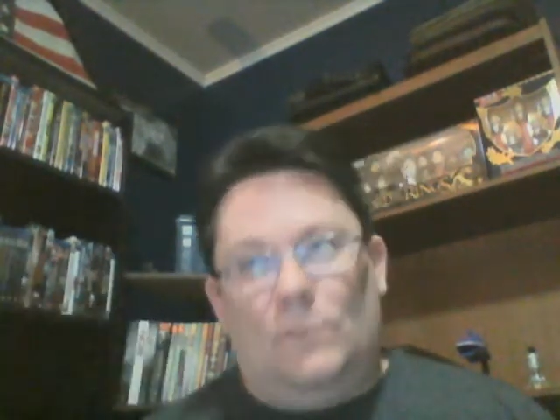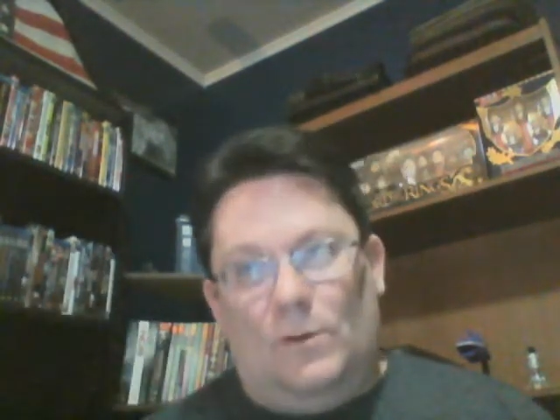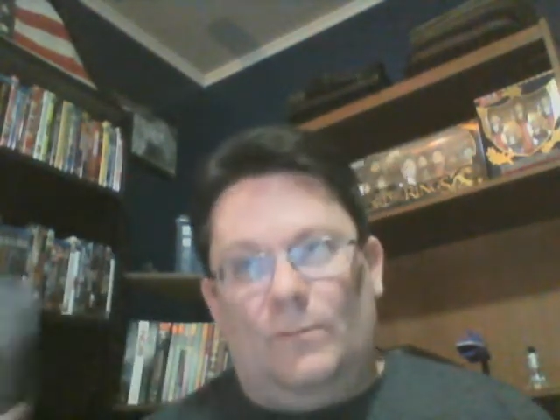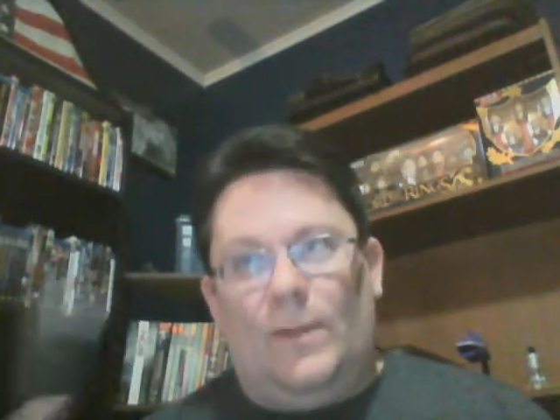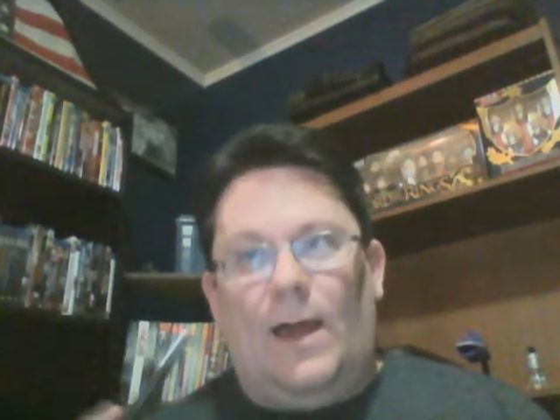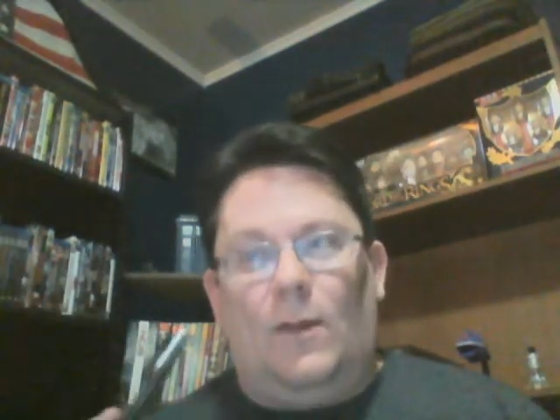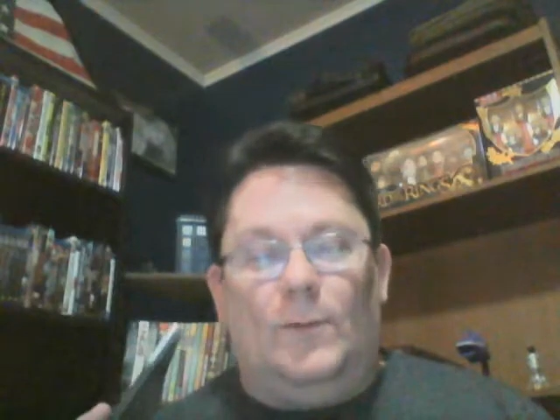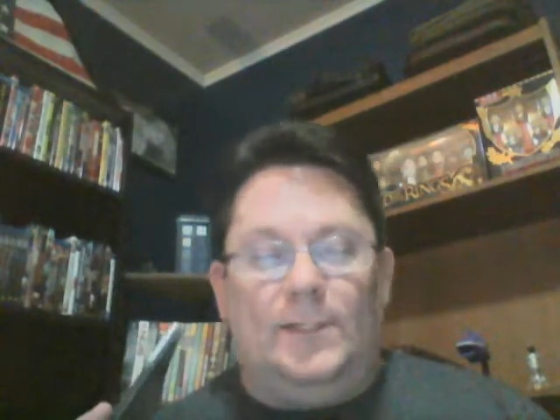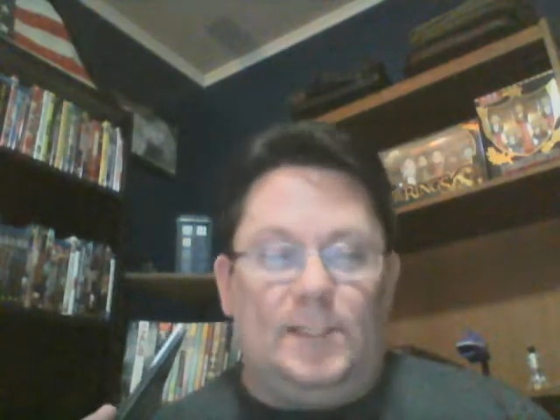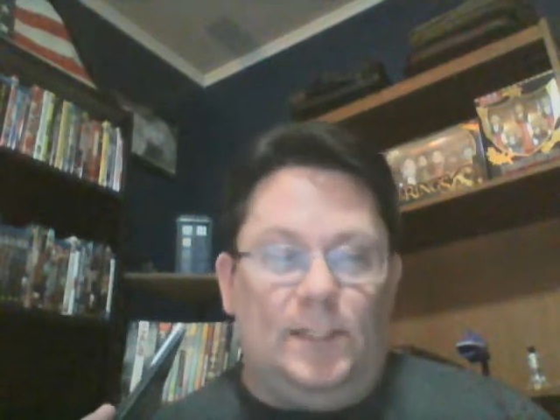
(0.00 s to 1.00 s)
well, the
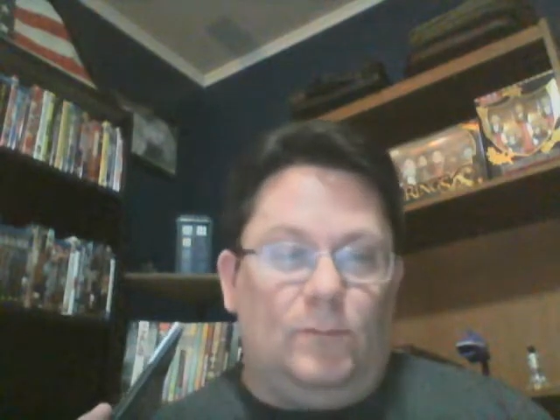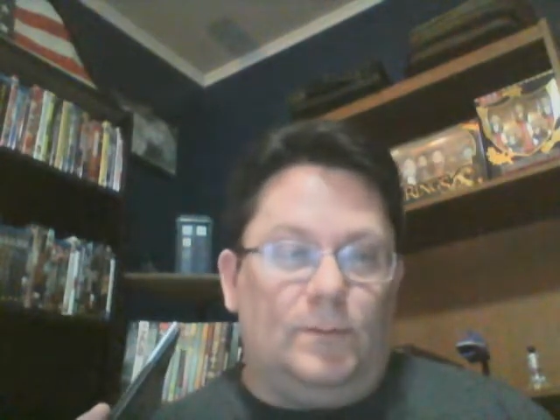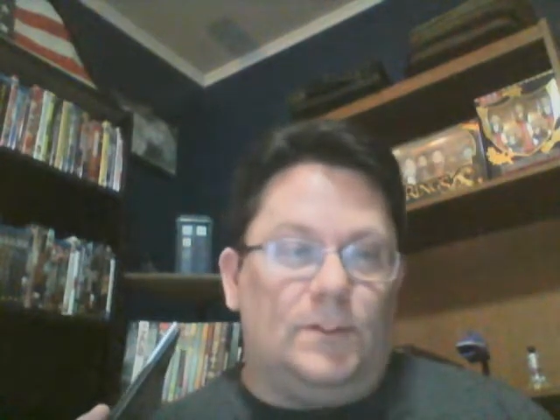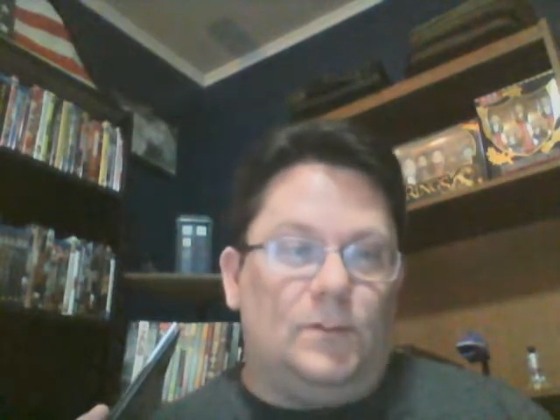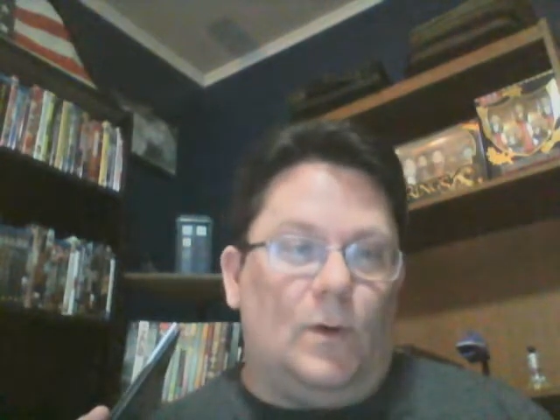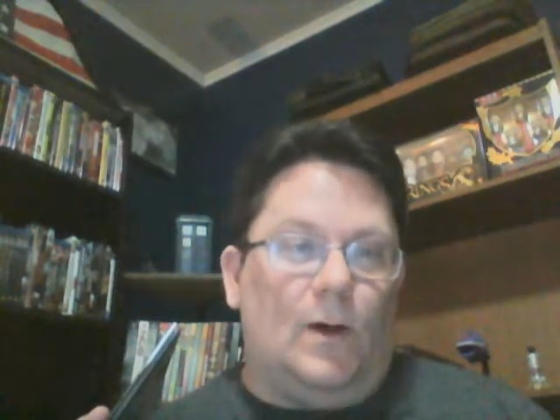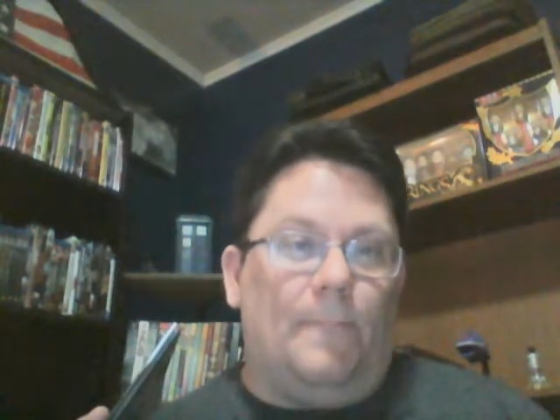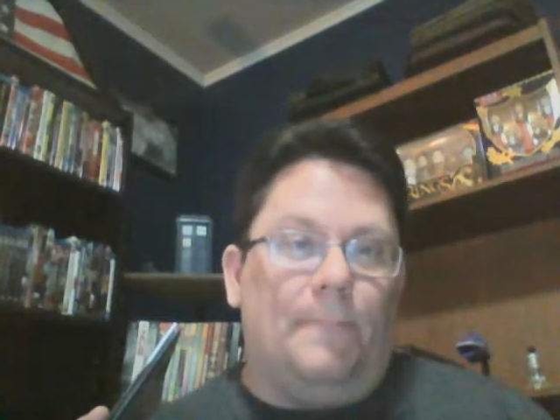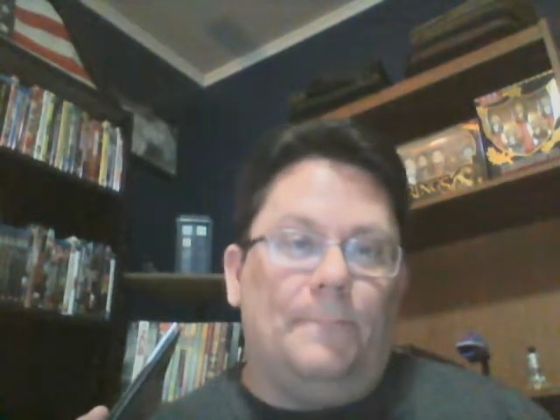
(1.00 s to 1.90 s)
Halloween sequels as well.